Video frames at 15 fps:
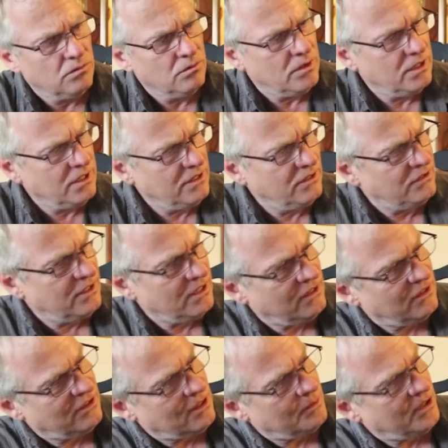when these
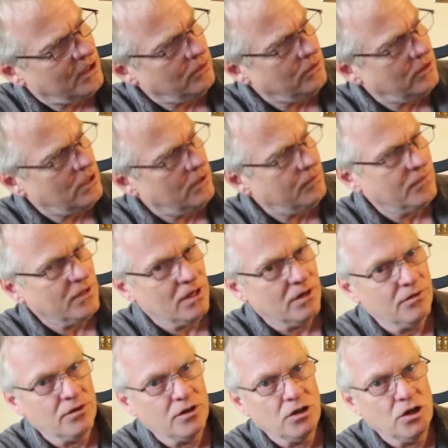things come out
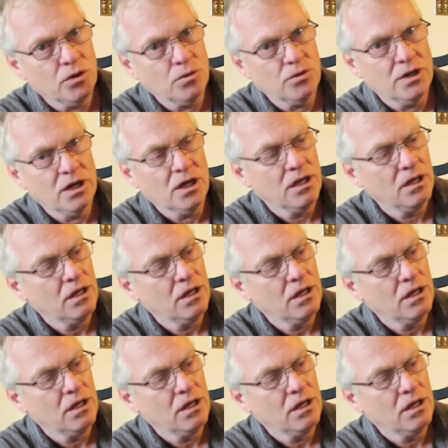of the node